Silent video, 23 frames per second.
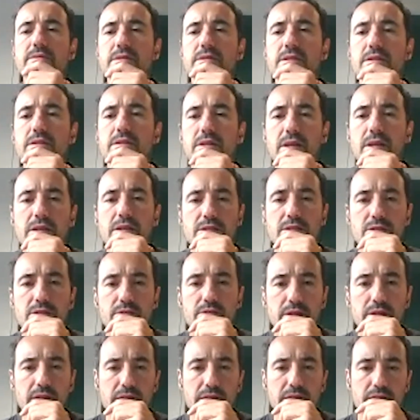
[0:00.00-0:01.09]
Okay,
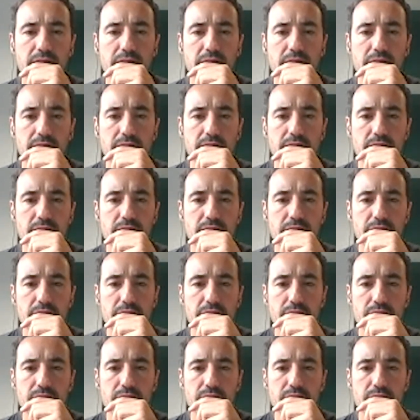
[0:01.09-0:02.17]
so, and if
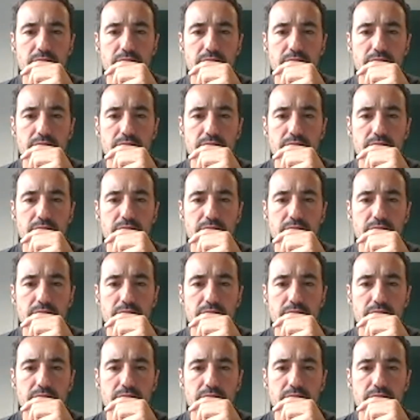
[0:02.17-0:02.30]
you,